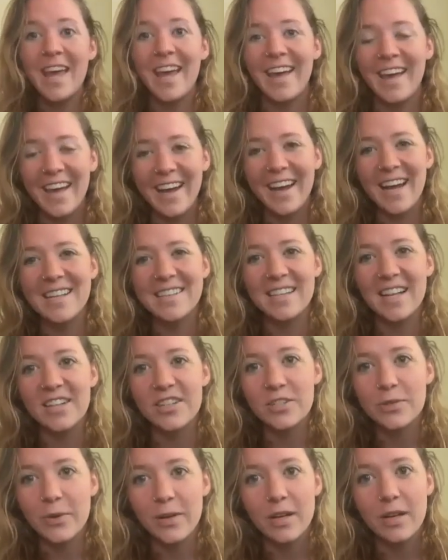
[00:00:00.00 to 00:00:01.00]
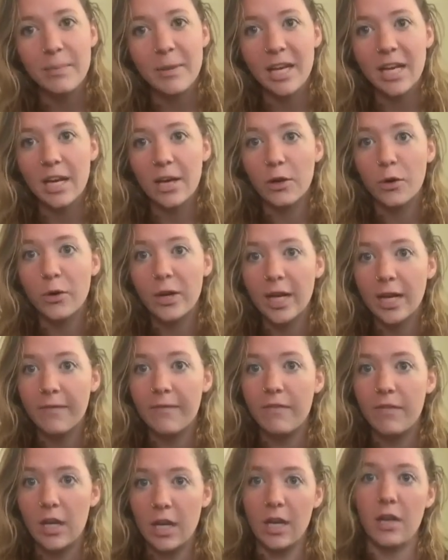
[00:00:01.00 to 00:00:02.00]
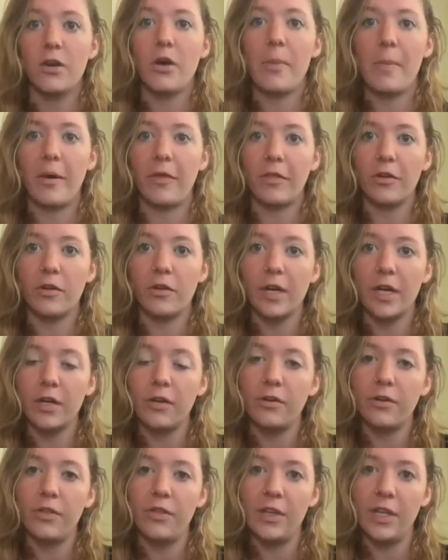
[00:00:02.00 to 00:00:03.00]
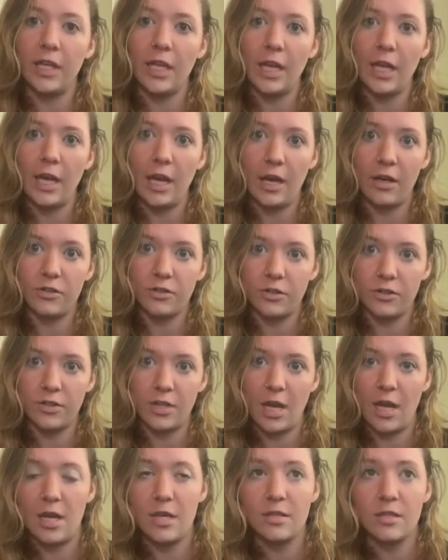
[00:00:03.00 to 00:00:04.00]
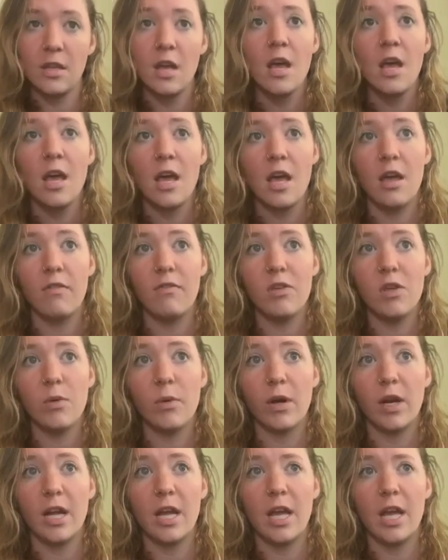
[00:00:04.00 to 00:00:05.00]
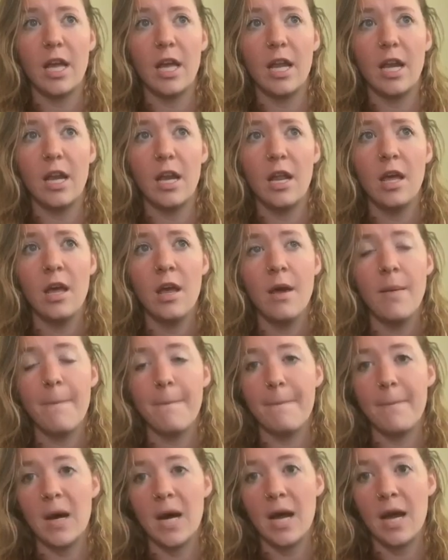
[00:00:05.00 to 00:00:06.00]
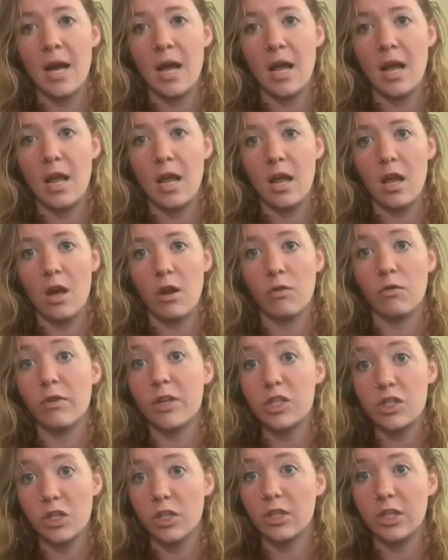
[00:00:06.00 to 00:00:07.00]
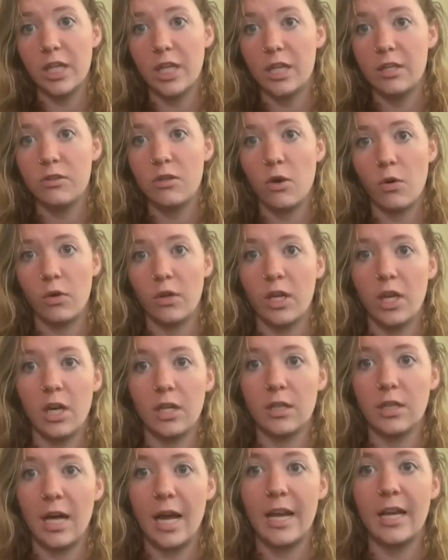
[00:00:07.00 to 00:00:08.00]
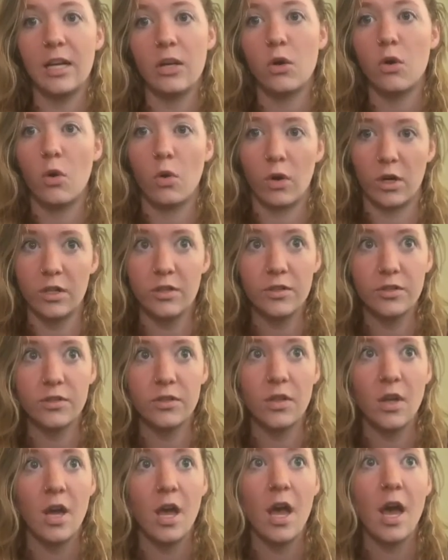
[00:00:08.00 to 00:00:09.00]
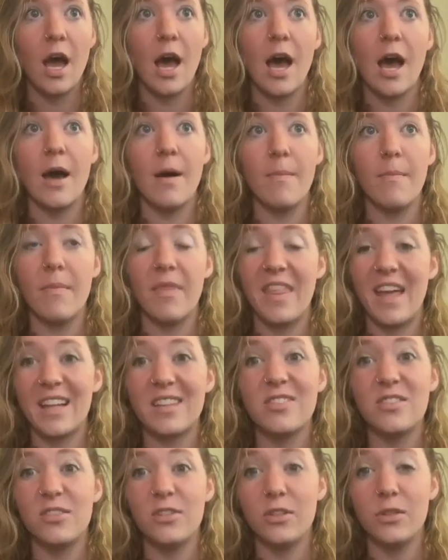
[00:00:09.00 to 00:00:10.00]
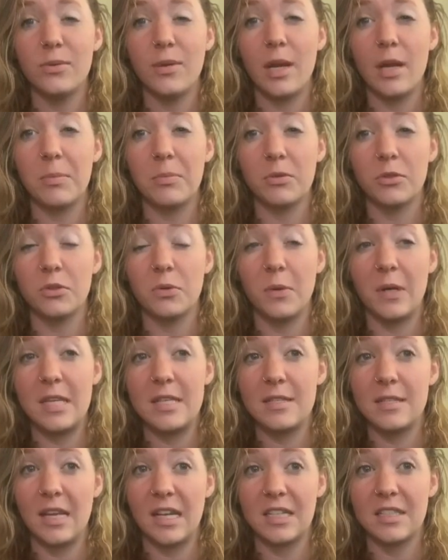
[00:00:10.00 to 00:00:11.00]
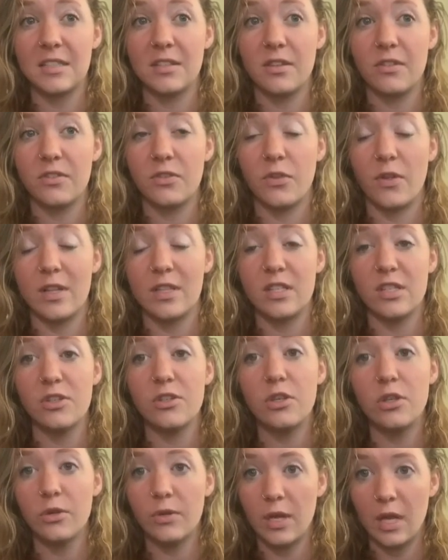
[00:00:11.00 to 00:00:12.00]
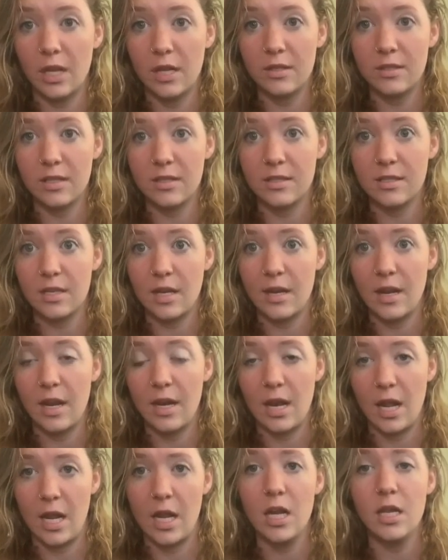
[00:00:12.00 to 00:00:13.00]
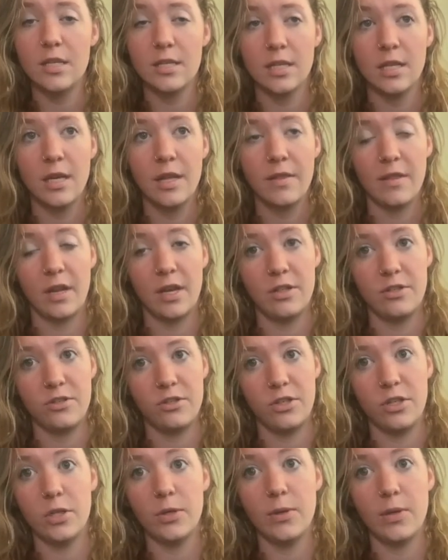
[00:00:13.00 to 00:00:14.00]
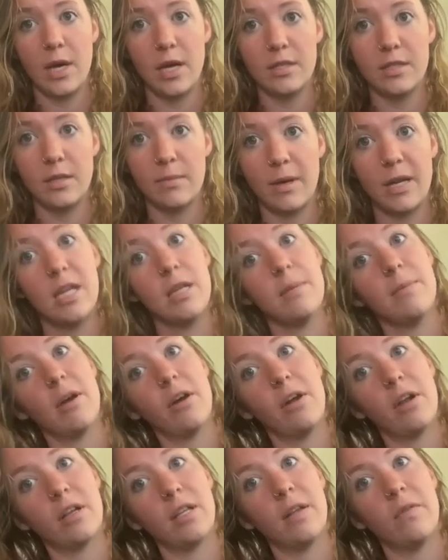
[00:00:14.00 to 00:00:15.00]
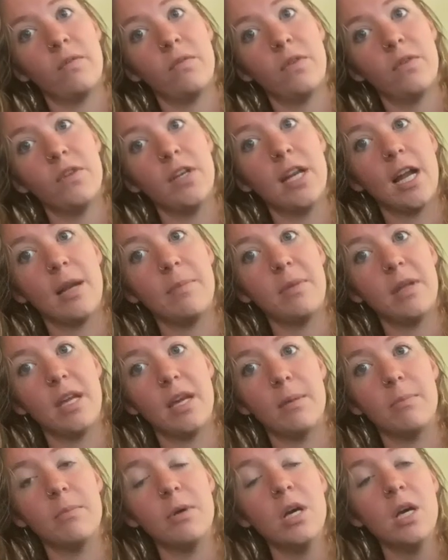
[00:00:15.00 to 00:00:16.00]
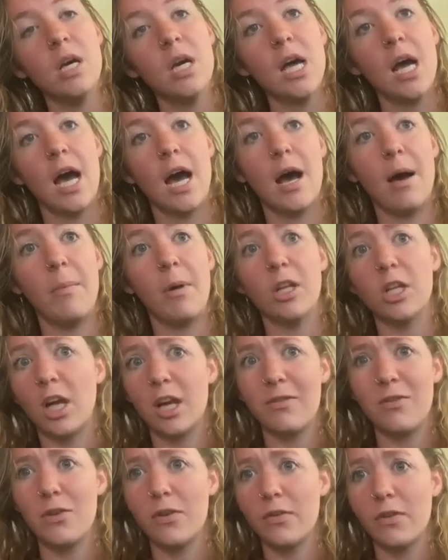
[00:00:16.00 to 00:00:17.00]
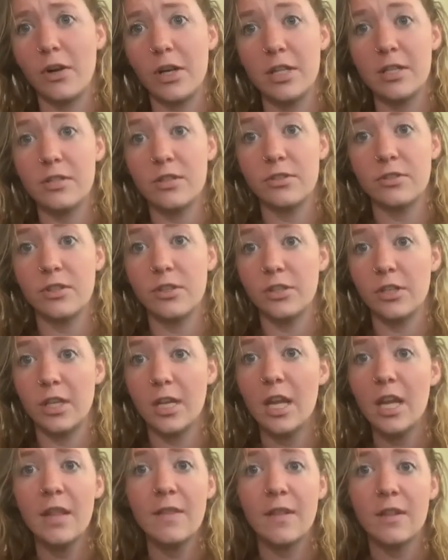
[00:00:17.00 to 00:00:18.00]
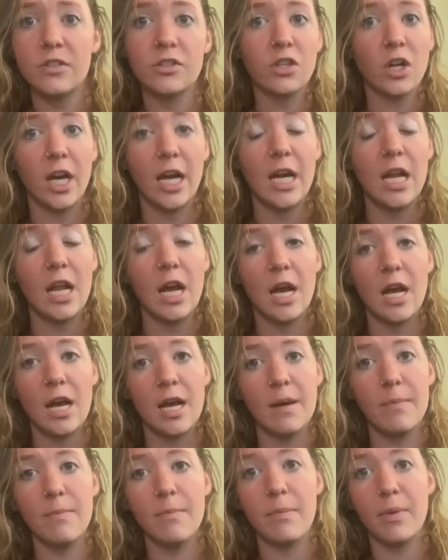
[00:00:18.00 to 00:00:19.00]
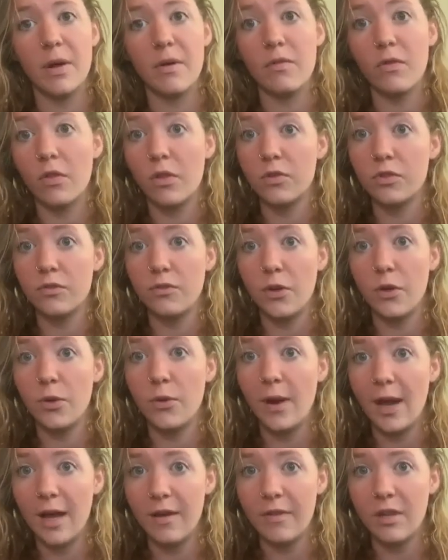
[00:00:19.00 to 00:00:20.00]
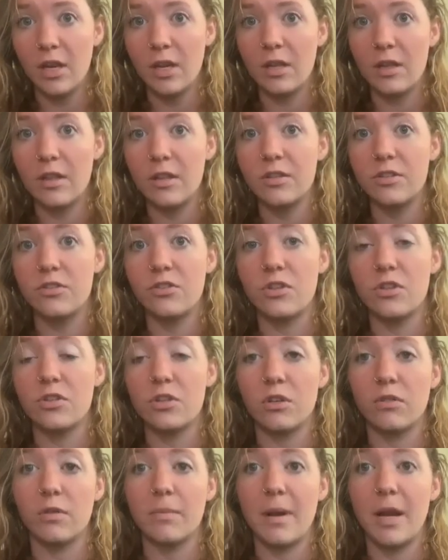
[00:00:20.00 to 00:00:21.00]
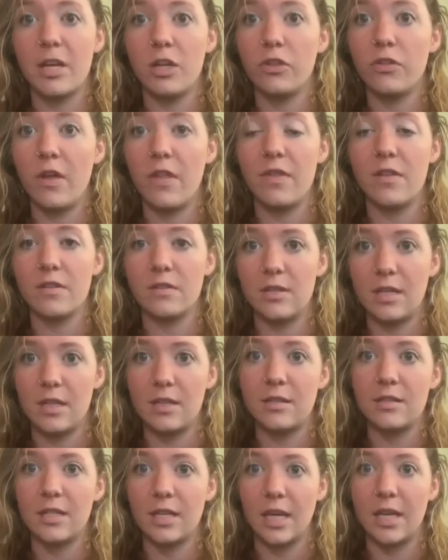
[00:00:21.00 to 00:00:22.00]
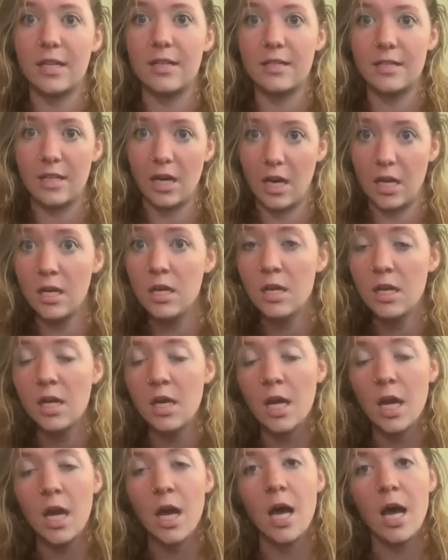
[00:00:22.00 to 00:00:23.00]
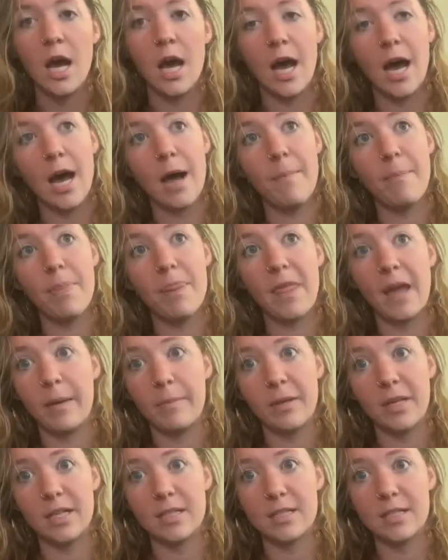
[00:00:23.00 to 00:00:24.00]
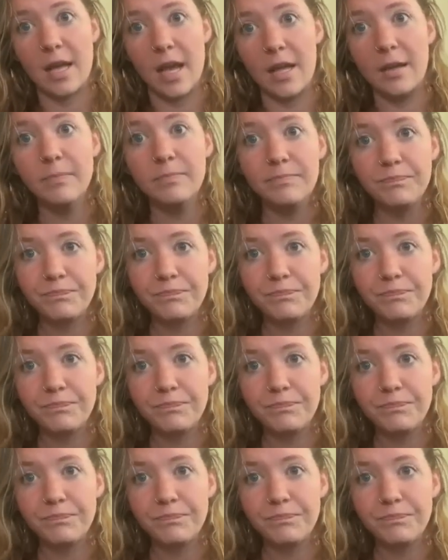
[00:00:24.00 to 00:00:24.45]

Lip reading: Hey guys, I just wanted to make a quick video about the critical thinking exercise. If you are in my originally totally online course, that's due April 26th. So that's in 2 days, that's Sunday night that it's due to my email at 11:59 p.m. A lot of you have already turned it in, that's great. But for those of you who haven't, this is just a reminder that this needs to get done. That being said,